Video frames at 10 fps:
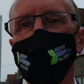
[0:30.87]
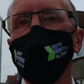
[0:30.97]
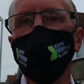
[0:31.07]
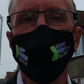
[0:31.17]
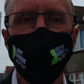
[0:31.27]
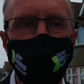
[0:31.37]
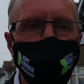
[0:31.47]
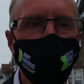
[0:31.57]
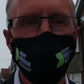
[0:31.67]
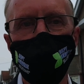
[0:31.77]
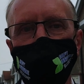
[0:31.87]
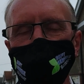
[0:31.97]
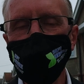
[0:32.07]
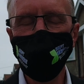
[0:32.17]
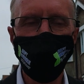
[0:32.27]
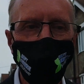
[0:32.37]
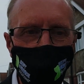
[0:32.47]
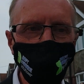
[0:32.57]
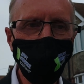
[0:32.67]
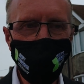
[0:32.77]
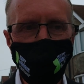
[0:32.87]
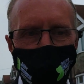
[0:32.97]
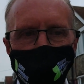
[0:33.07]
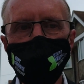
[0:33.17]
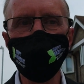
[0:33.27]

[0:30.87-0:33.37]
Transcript: And we haven't had time